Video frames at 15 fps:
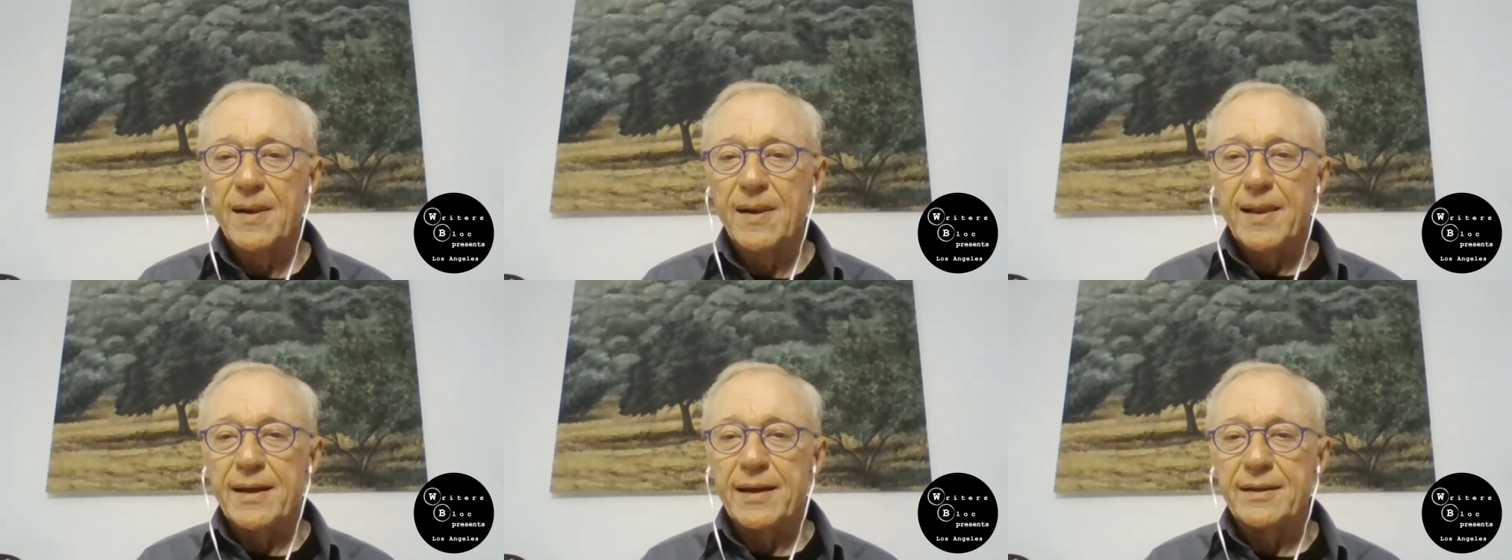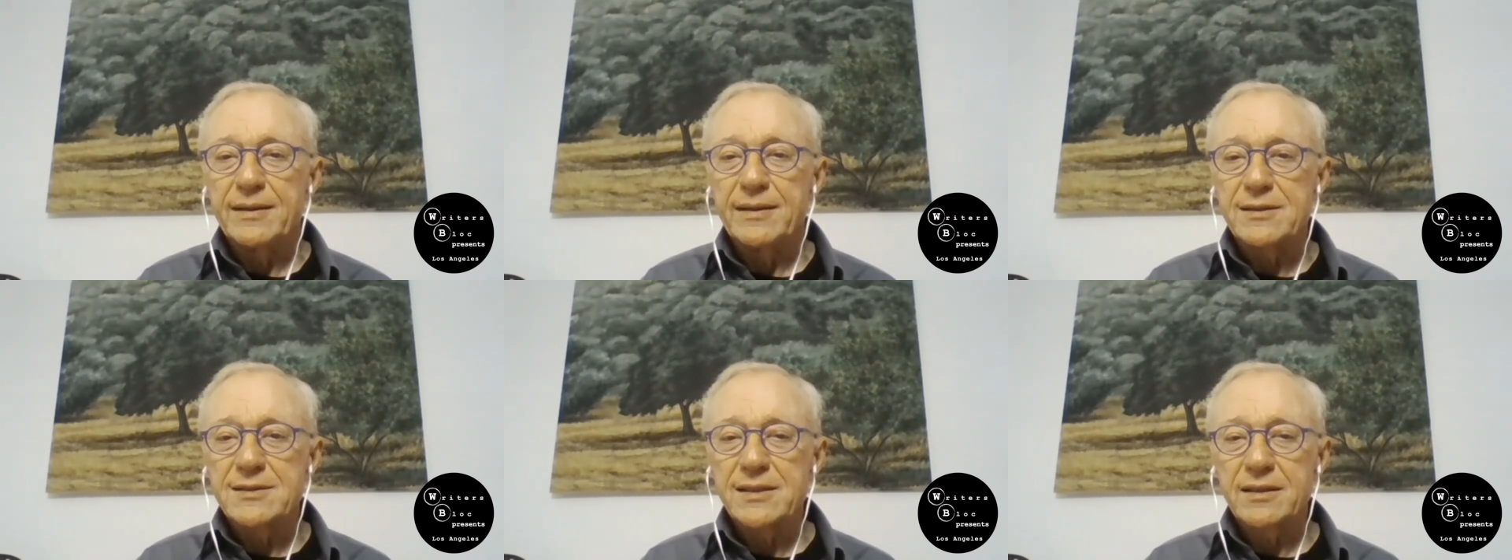And
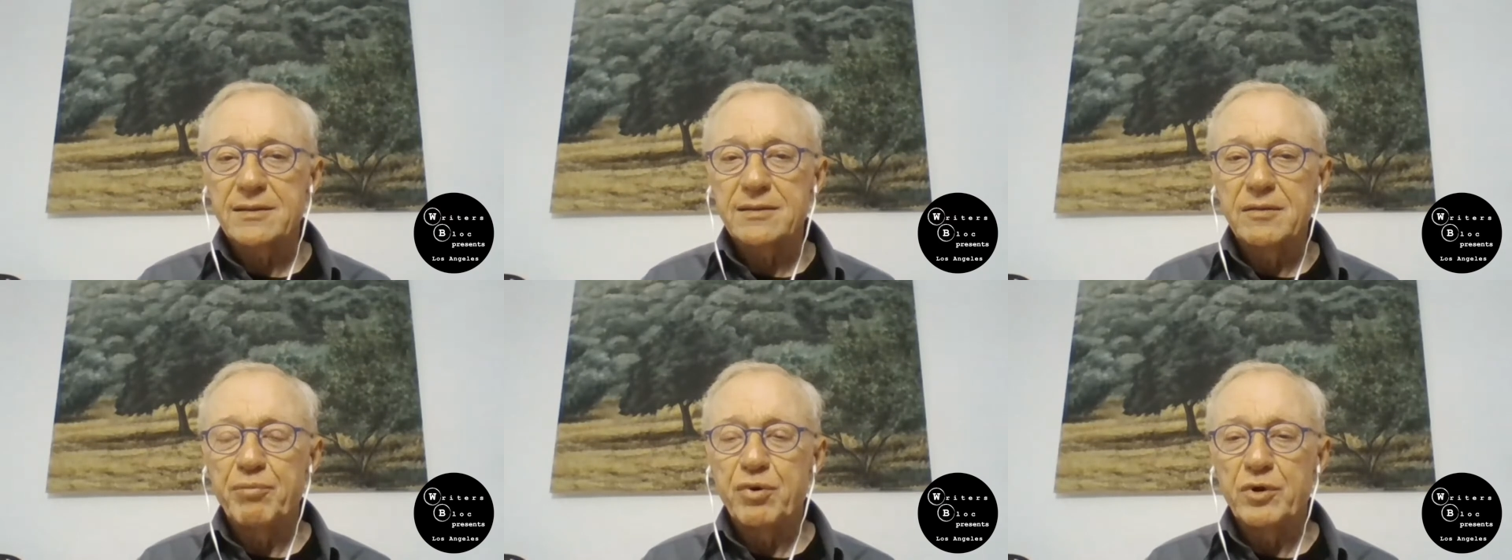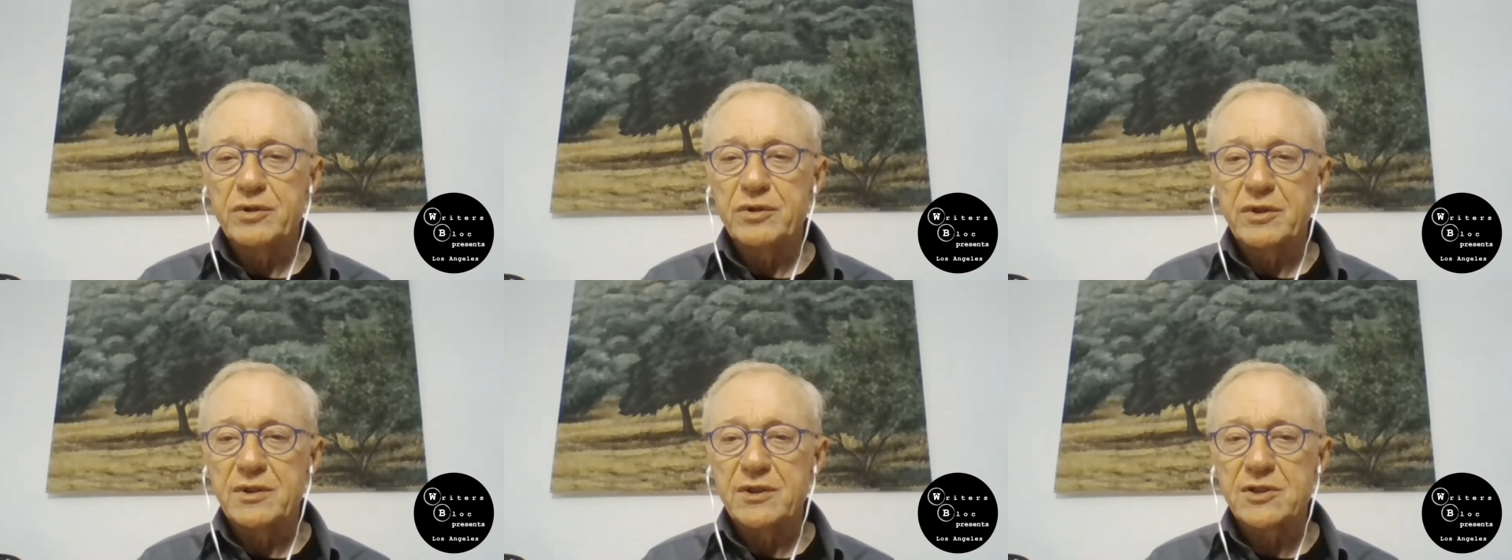at a certain point
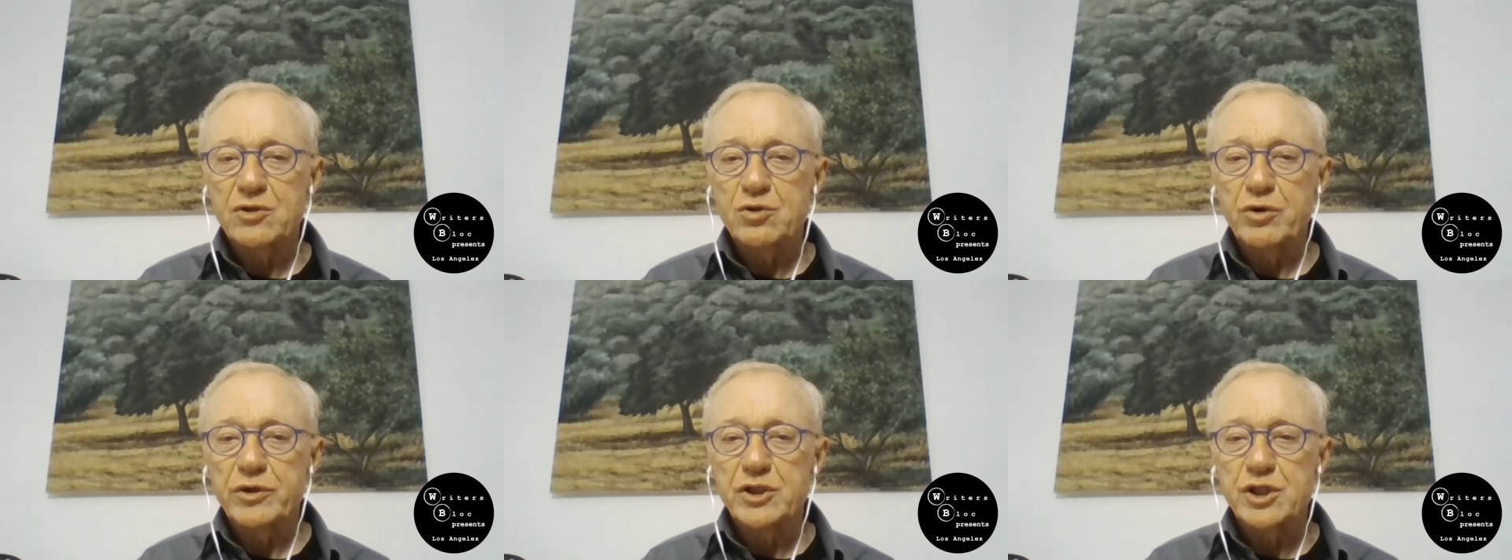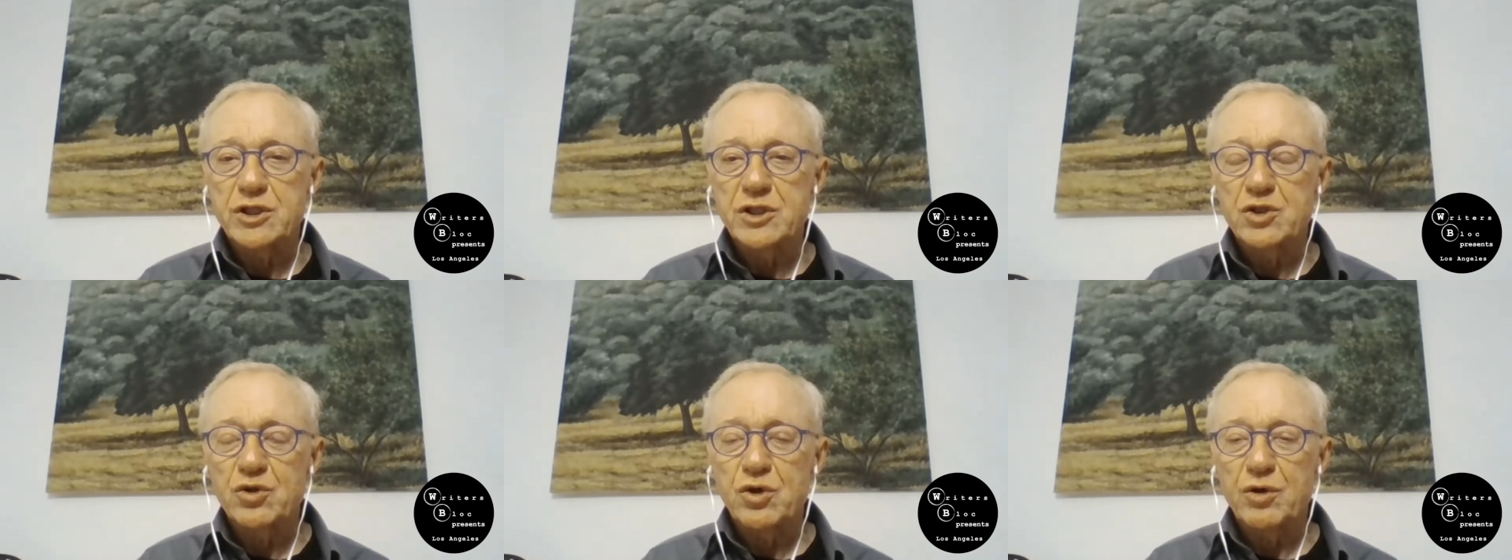of the story, she
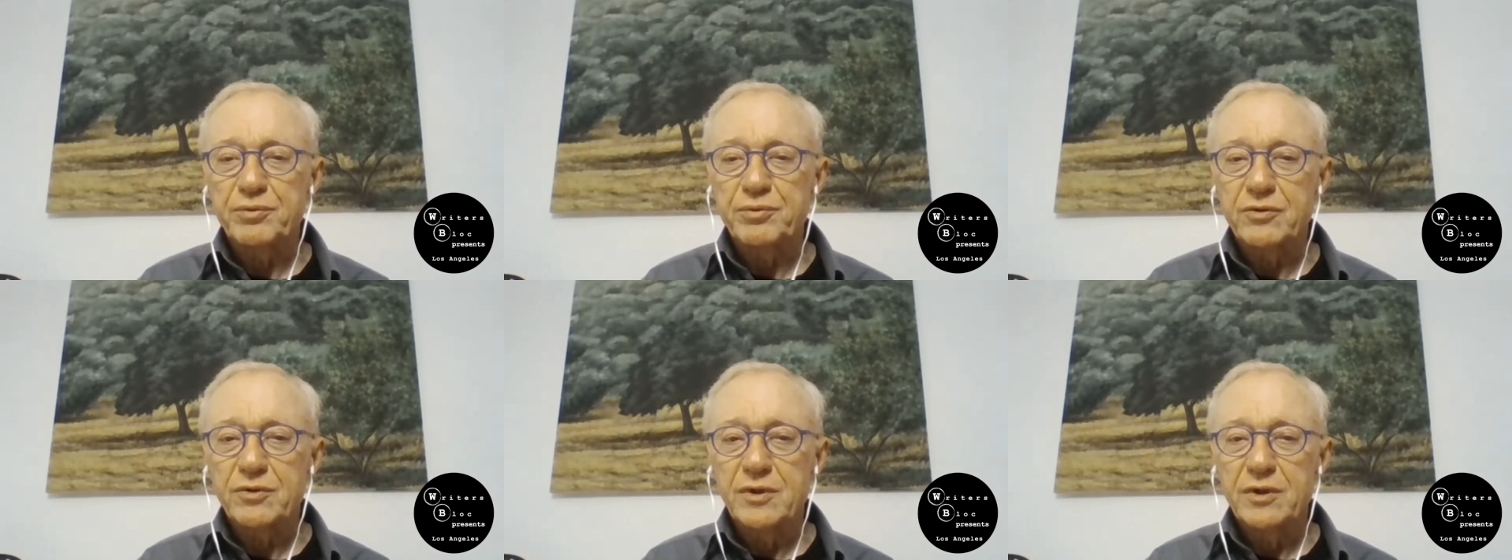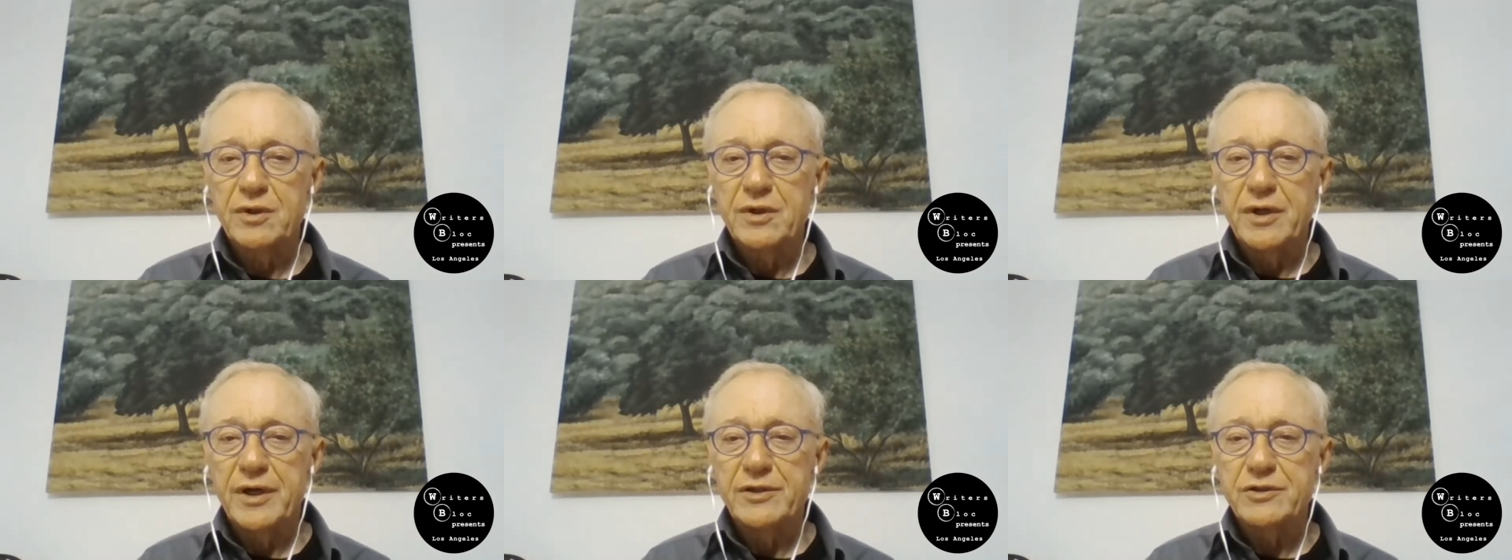stopped
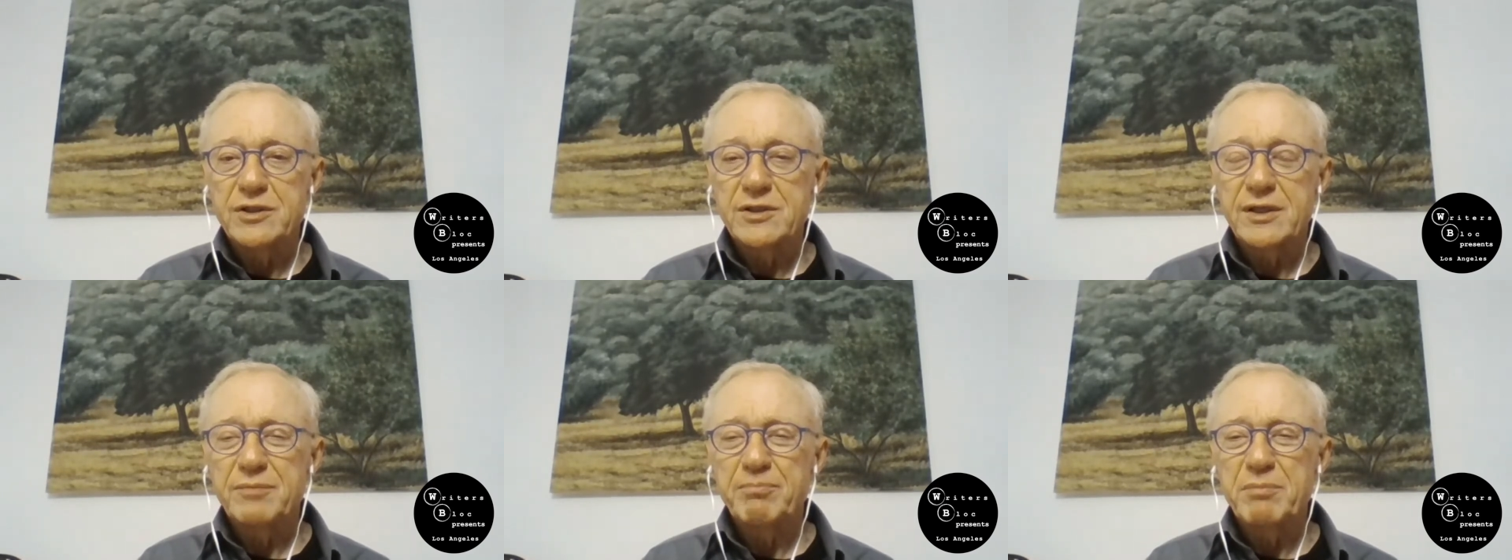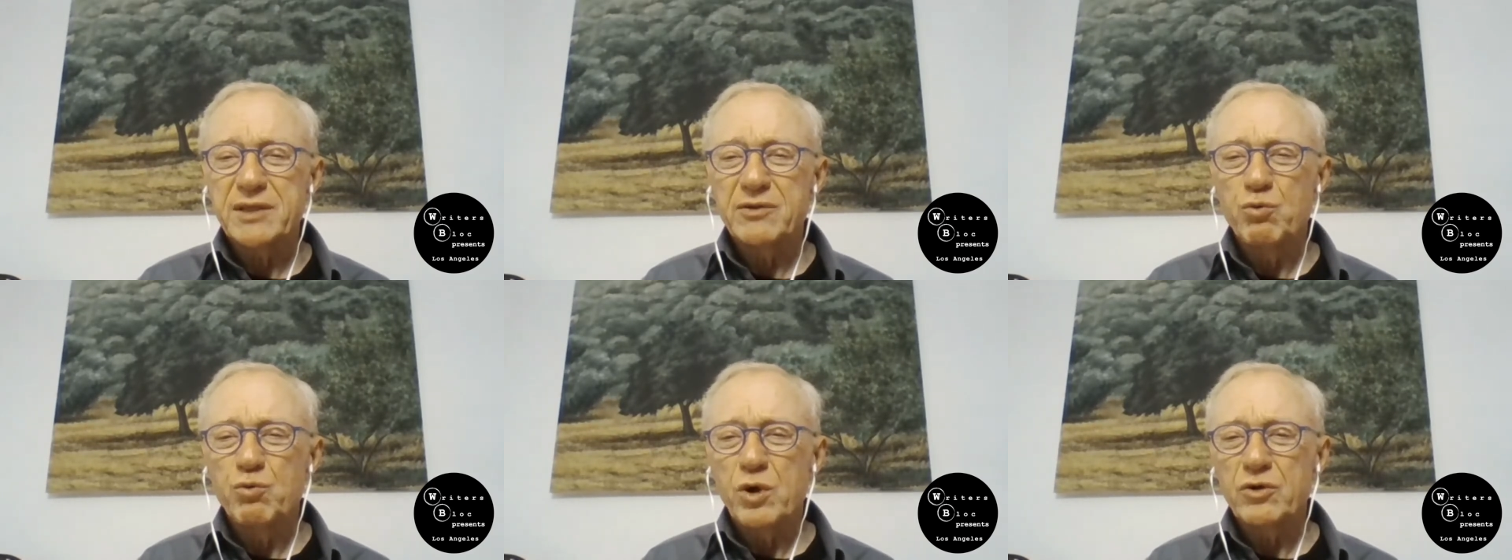and she said,
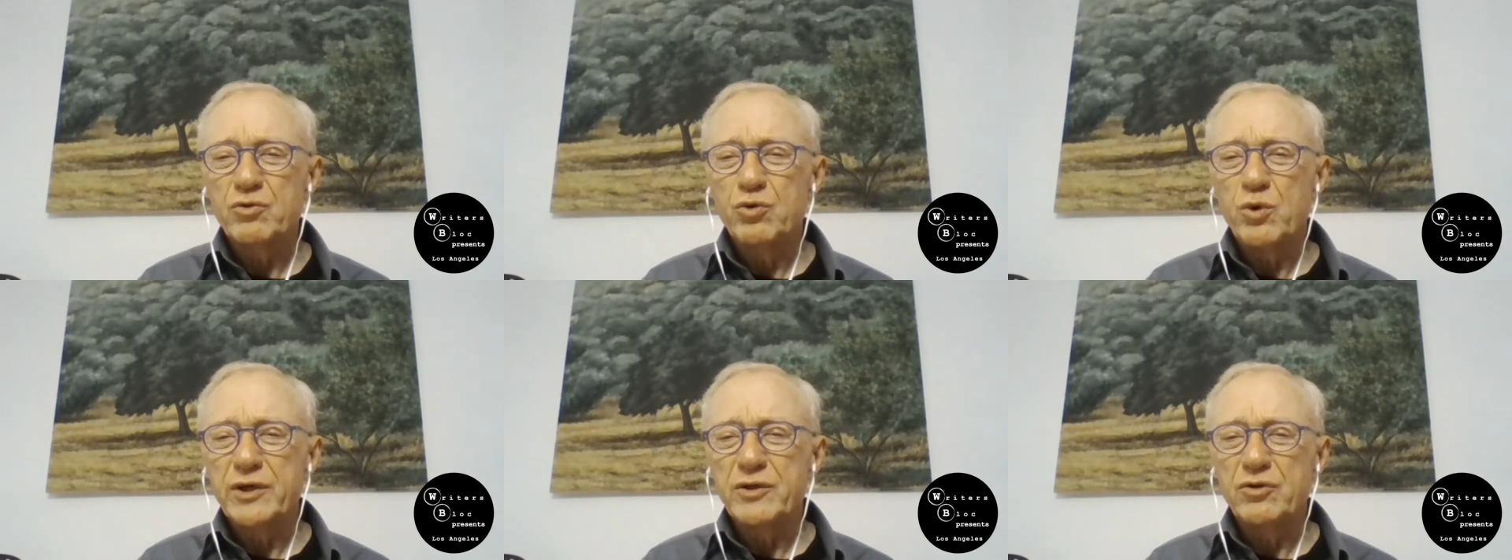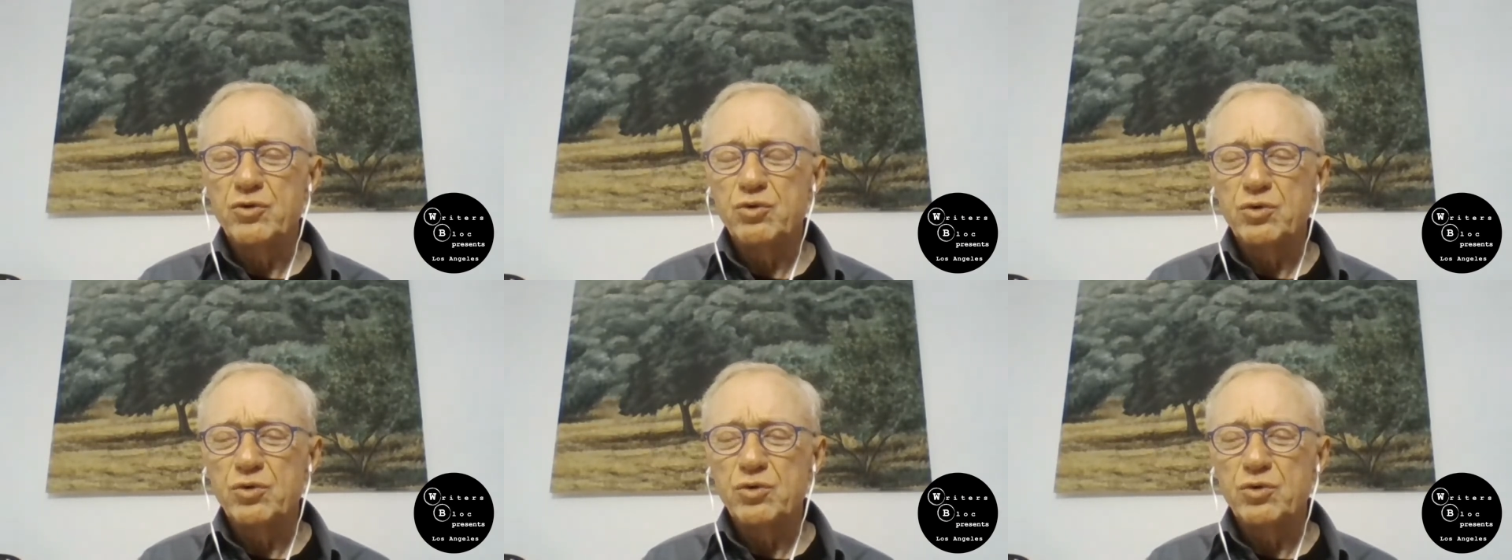"But what do I do?